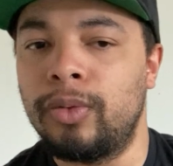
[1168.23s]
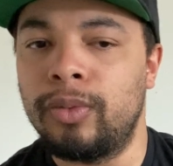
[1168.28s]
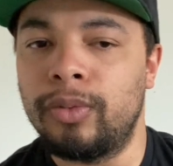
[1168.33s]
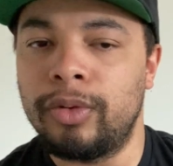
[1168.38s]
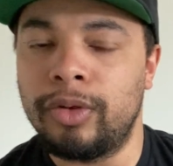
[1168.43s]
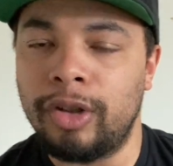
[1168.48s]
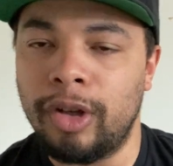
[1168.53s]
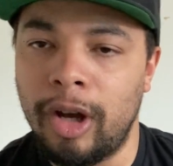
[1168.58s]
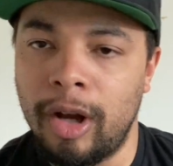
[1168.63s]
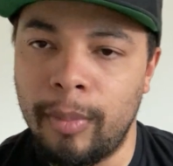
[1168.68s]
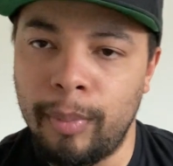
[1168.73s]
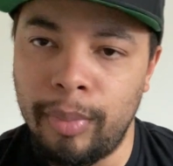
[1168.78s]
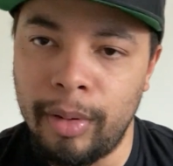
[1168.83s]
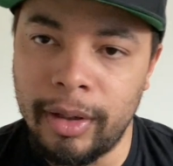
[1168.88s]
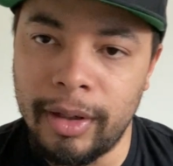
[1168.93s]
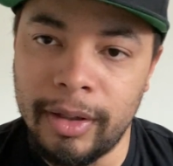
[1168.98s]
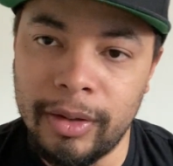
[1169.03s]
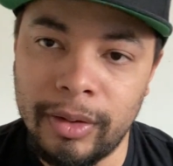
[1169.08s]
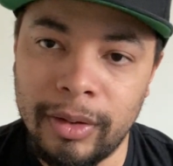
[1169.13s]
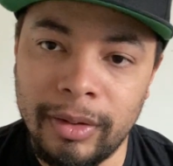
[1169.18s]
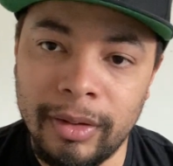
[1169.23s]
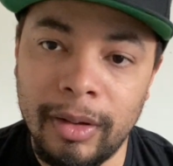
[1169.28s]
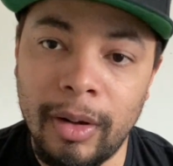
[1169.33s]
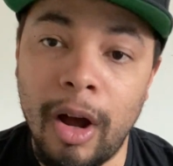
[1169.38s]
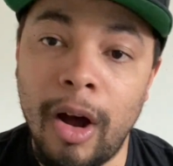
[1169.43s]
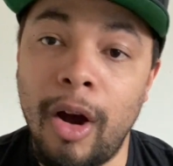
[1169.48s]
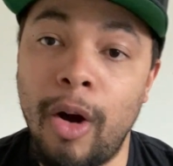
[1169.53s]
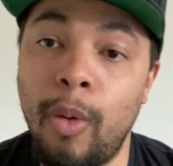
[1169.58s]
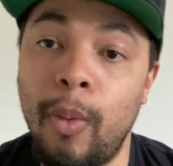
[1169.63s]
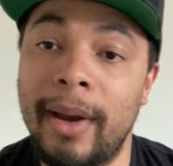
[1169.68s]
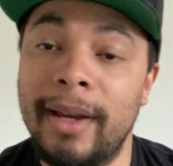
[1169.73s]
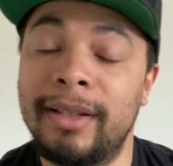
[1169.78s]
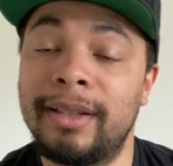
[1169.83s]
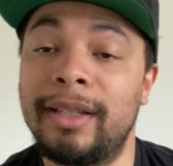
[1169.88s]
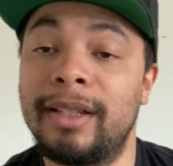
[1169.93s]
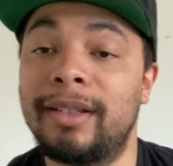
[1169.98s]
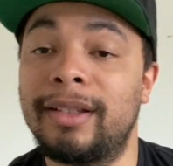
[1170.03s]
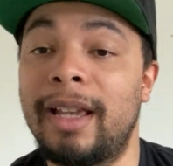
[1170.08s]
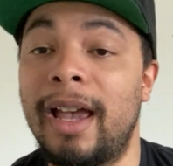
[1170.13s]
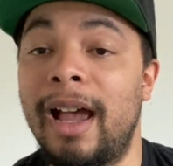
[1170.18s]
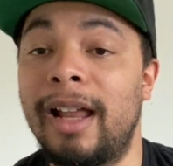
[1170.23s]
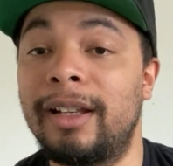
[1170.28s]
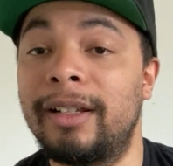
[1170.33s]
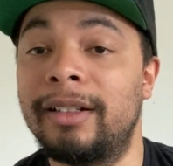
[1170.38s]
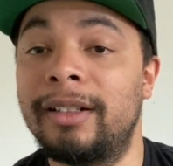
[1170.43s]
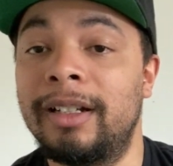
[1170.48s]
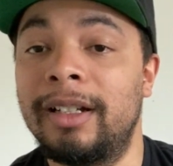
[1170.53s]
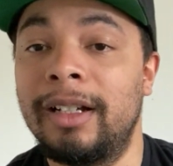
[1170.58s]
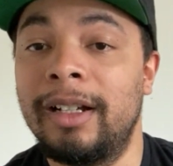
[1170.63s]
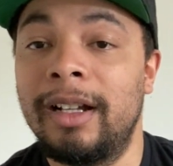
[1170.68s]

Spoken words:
John Boogie's Wasted Talent